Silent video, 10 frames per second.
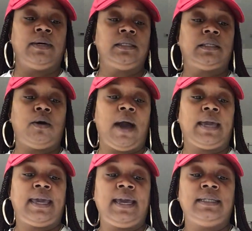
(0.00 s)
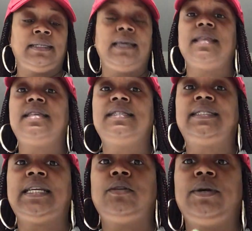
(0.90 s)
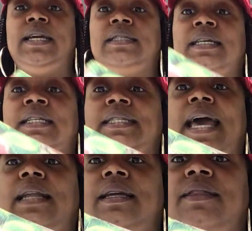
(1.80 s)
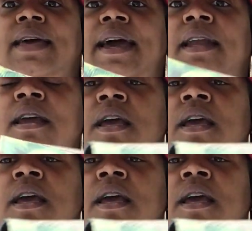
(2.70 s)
And so I can say that this sandal is exactly that.